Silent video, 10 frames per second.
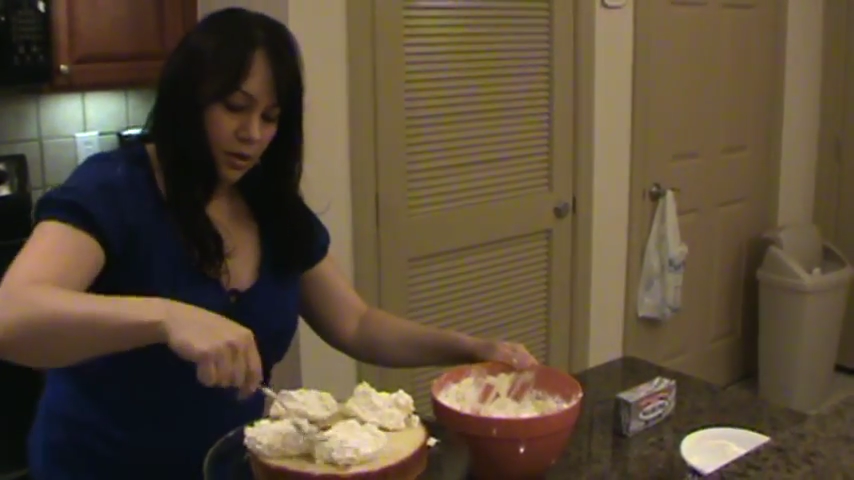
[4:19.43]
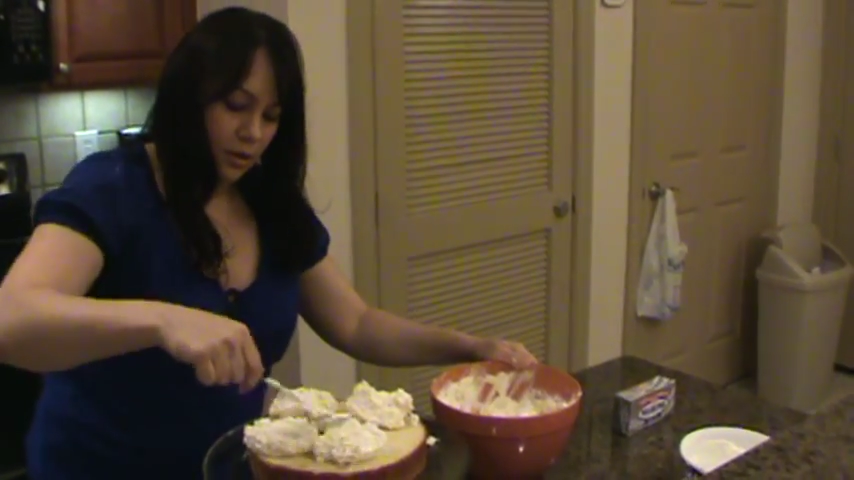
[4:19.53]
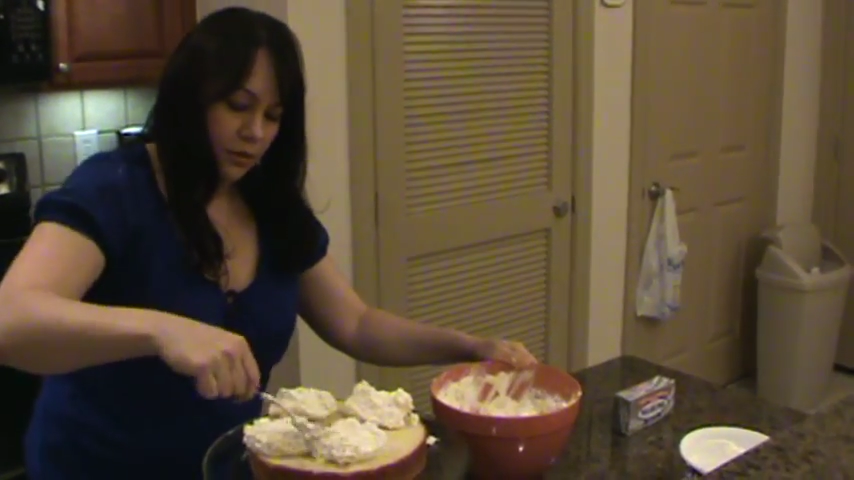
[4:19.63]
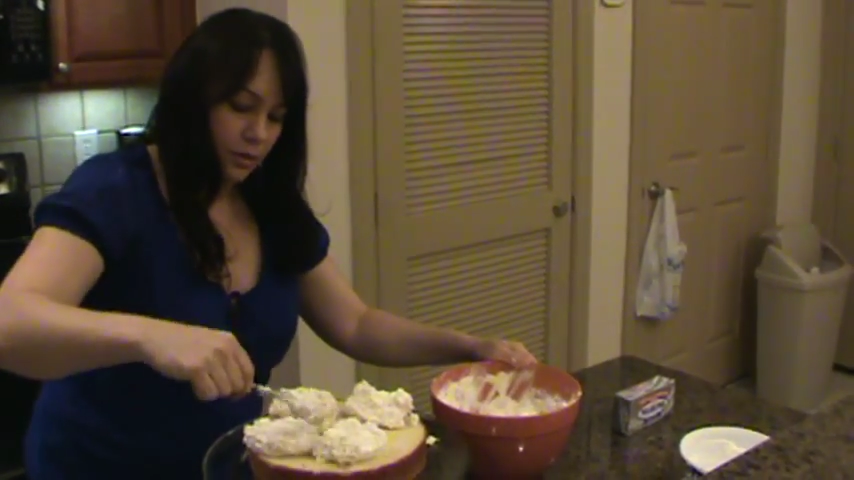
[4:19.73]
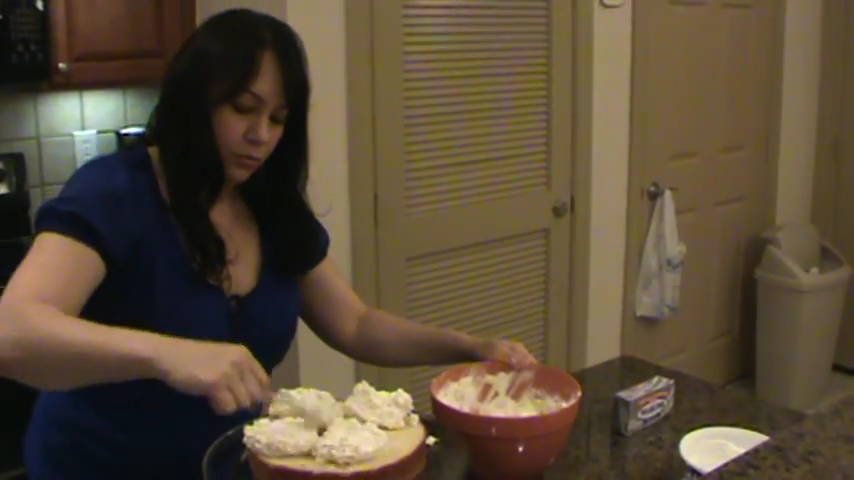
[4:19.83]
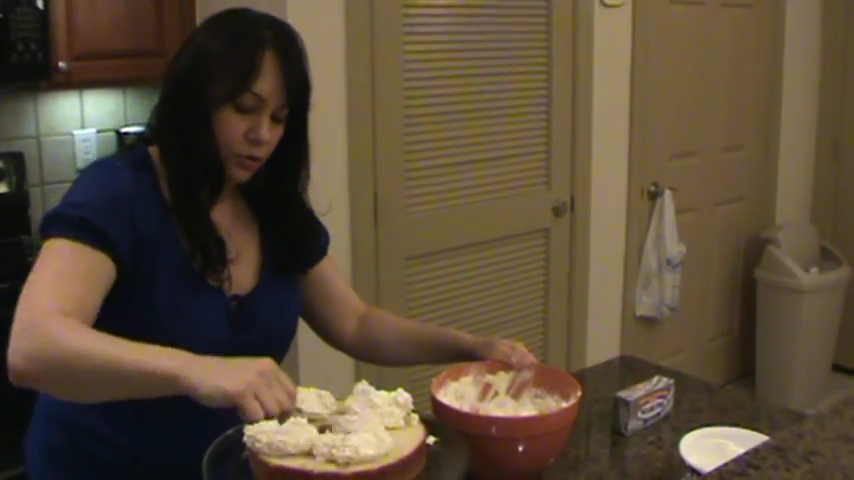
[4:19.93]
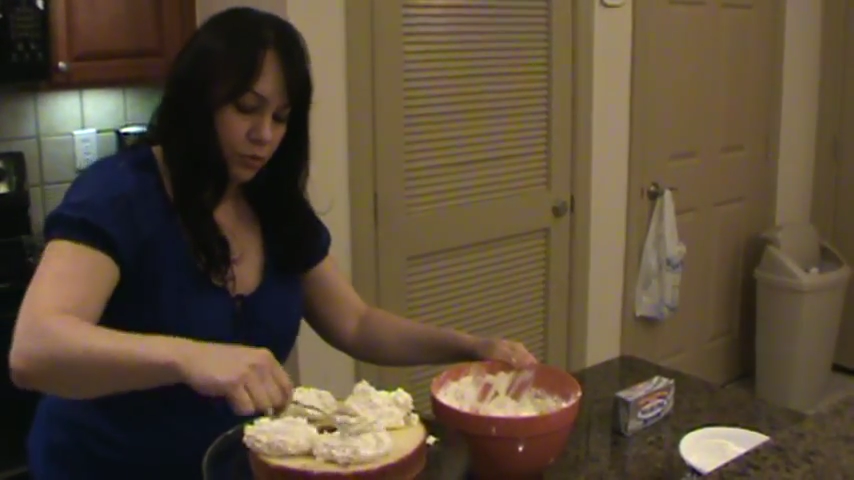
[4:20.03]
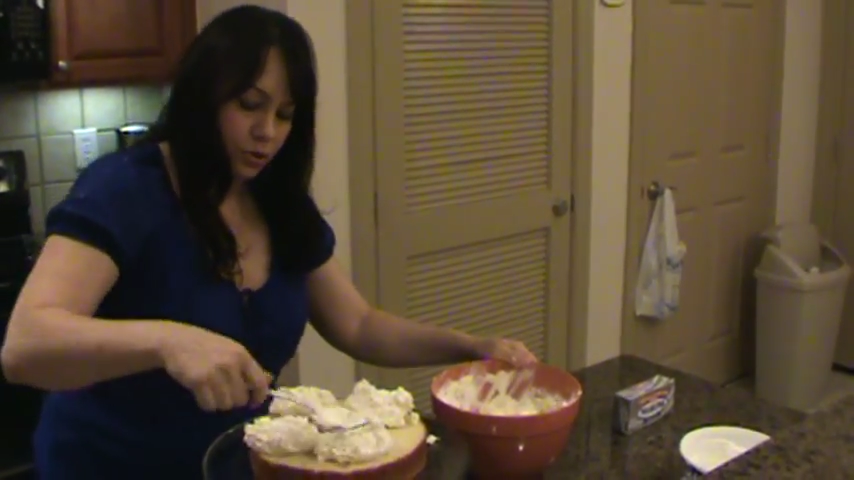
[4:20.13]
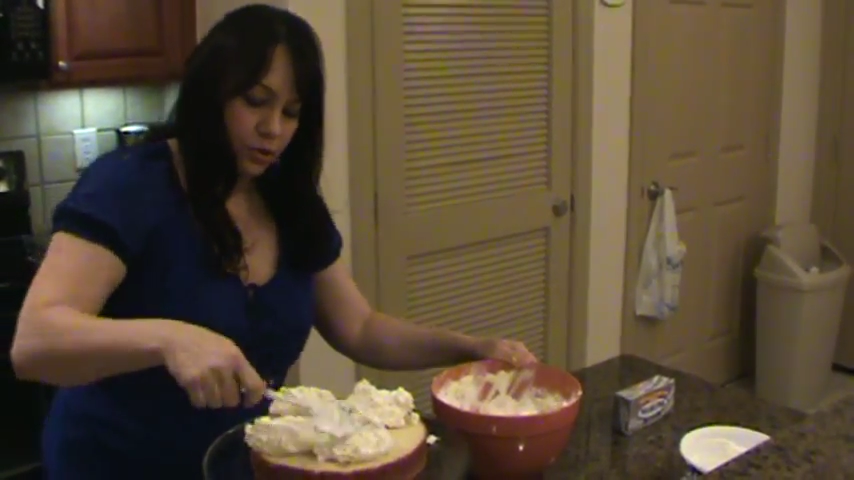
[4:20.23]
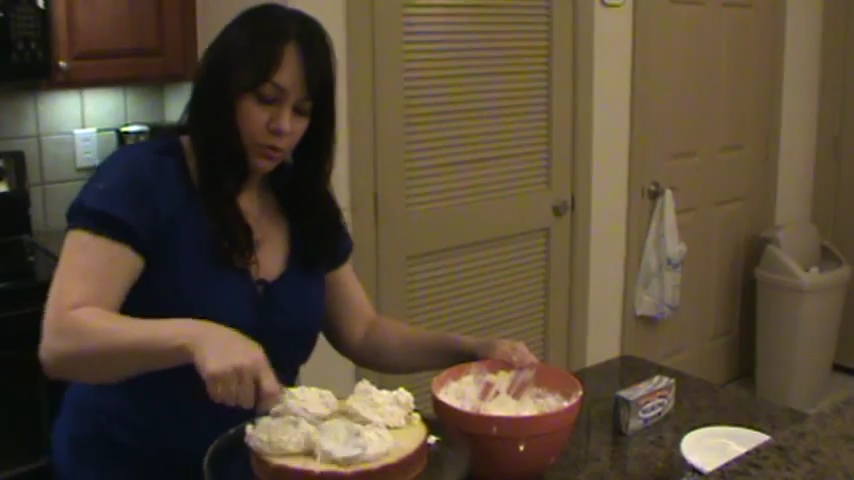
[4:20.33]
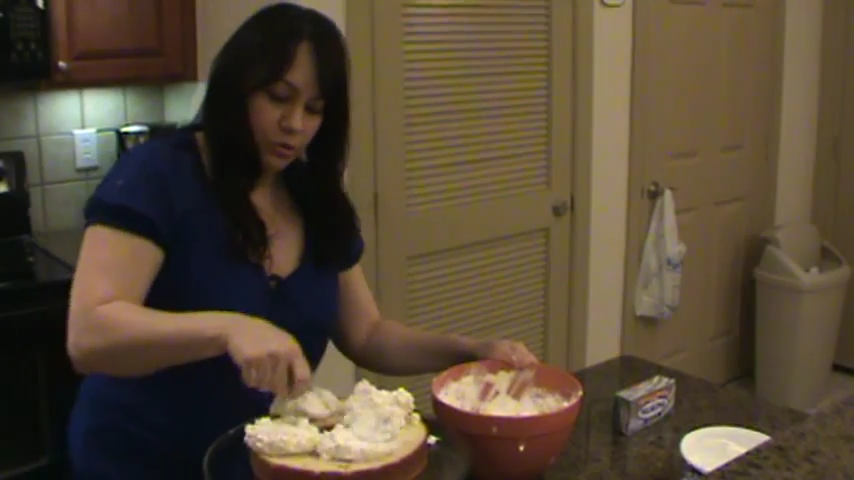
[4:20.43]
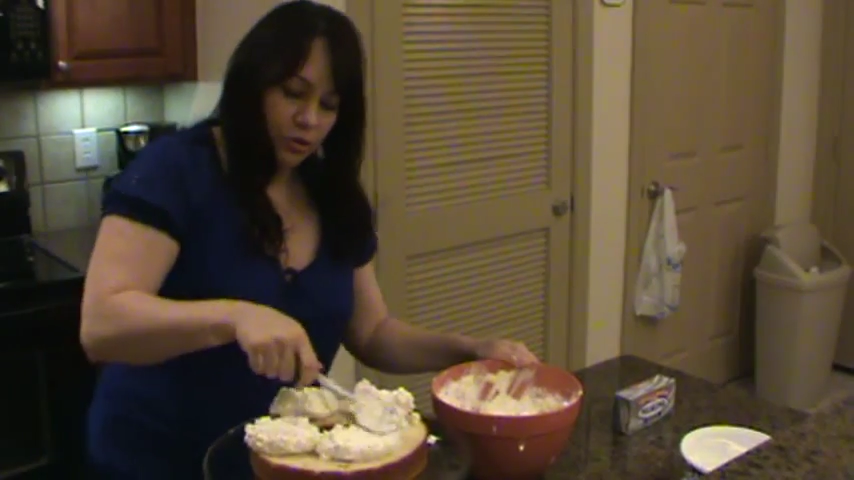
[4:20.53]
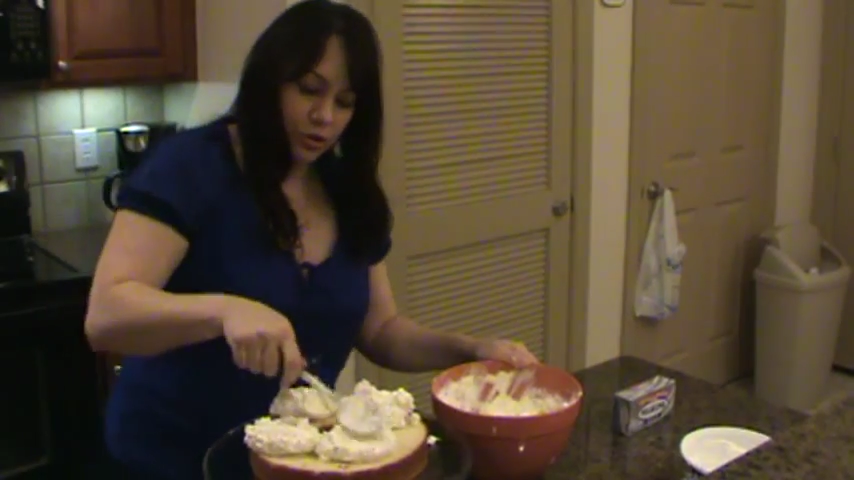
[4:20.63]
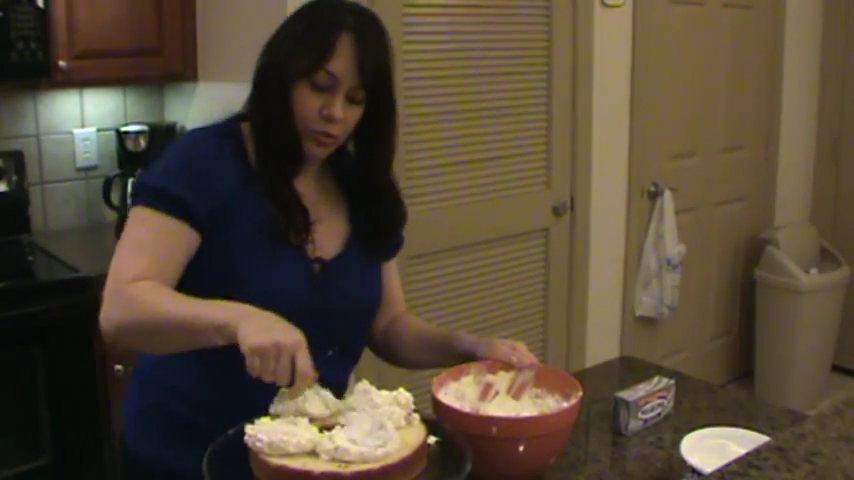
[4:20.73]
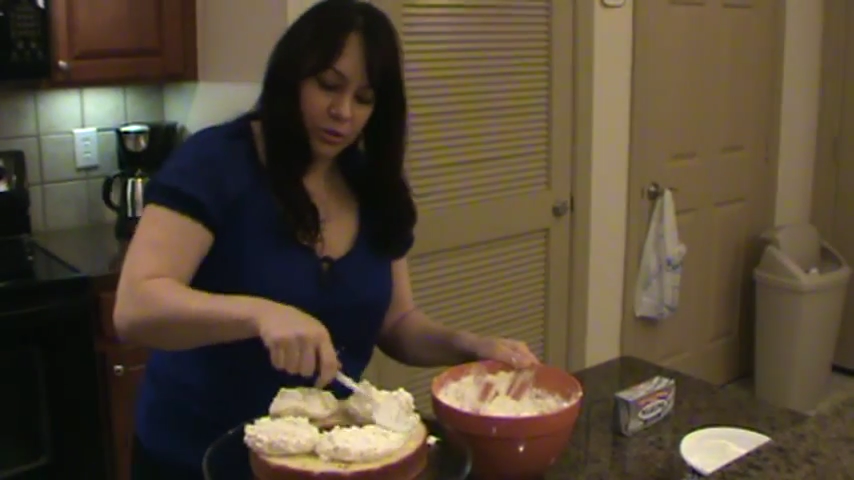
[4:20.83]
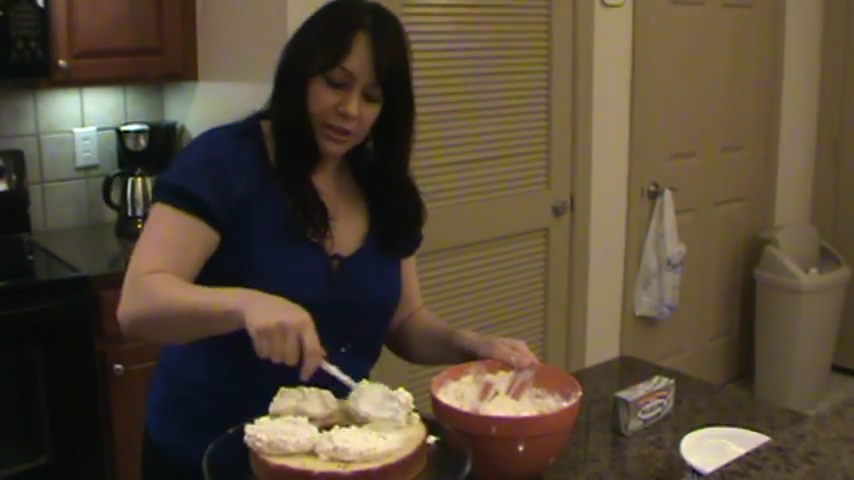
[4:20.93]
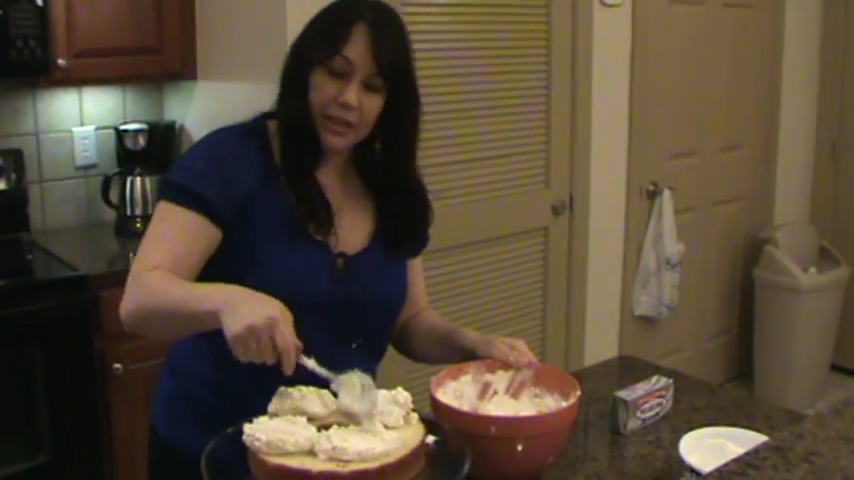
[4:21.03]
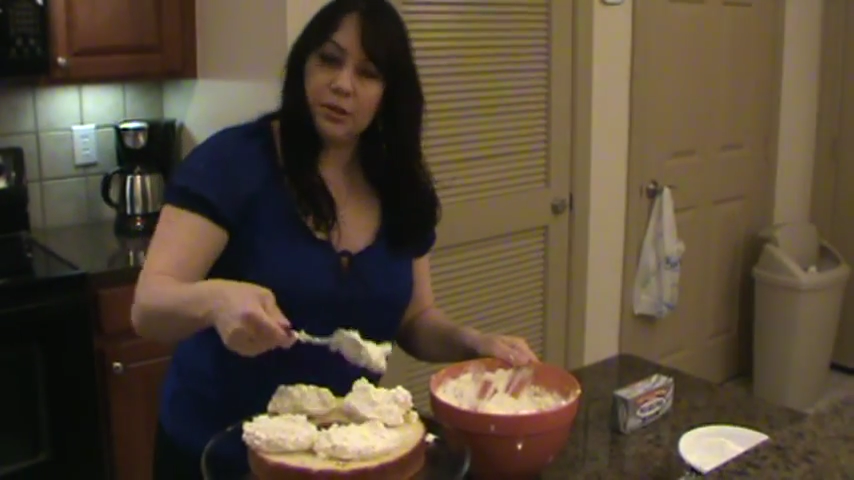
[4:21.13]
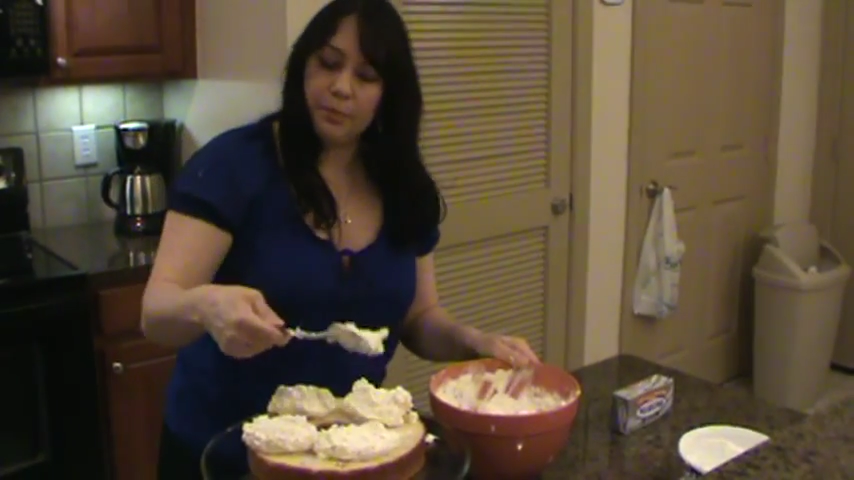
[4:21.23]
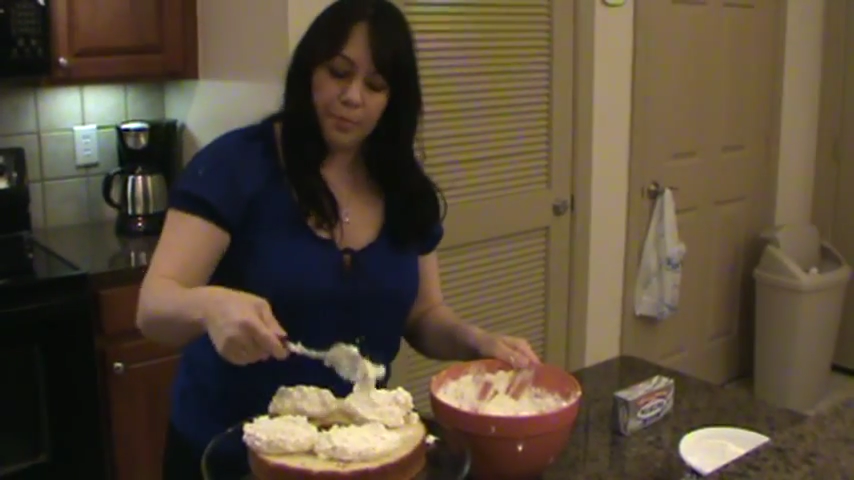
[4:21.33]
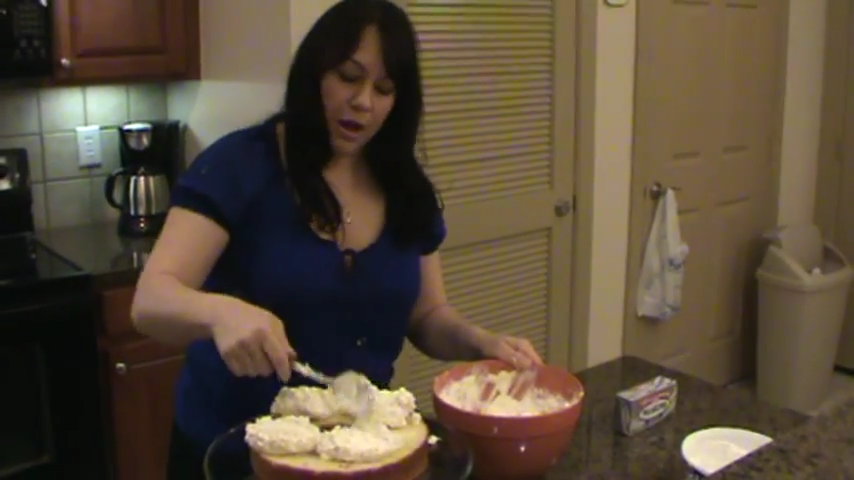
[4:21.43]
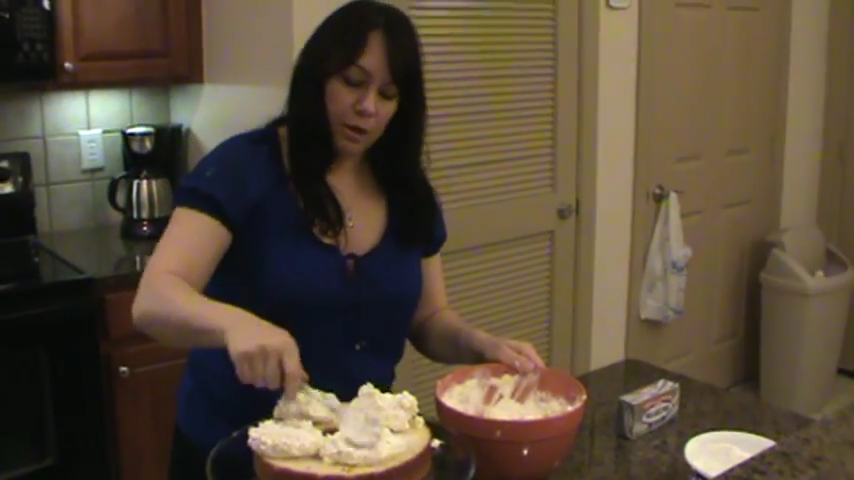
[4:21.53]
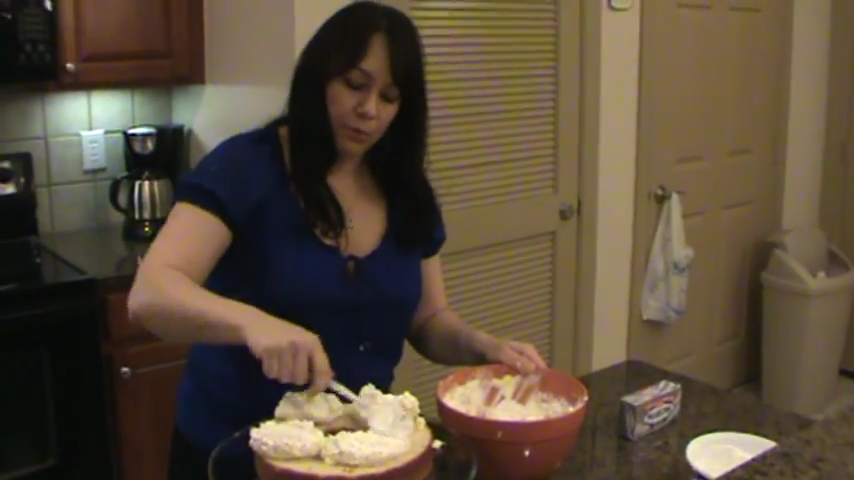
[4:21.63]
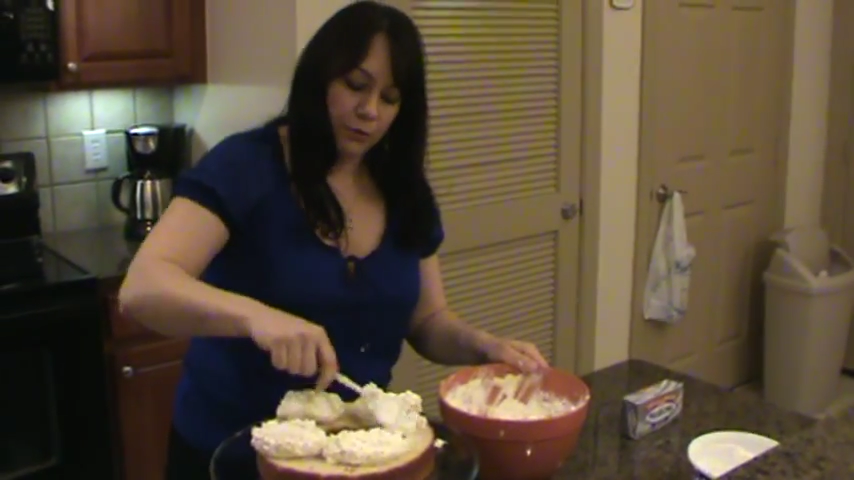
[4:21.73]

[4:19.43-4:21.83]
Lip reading: And then what you want to do is you just want to take the bottom